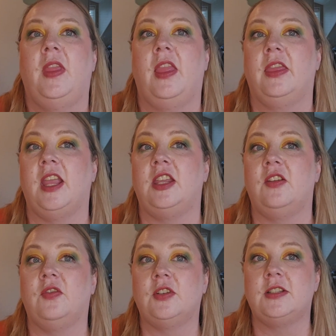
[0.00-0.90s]
Thank you
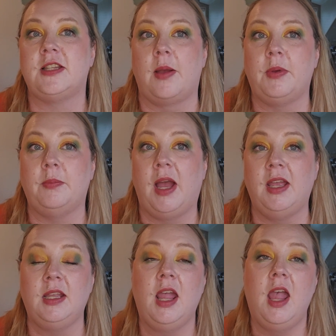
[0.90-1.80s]
for stopping by,
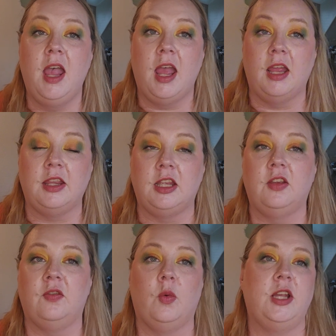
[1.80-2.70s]
and thank you
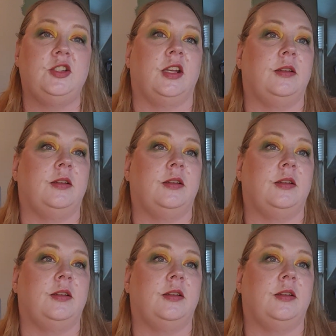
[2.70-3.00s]
for watching.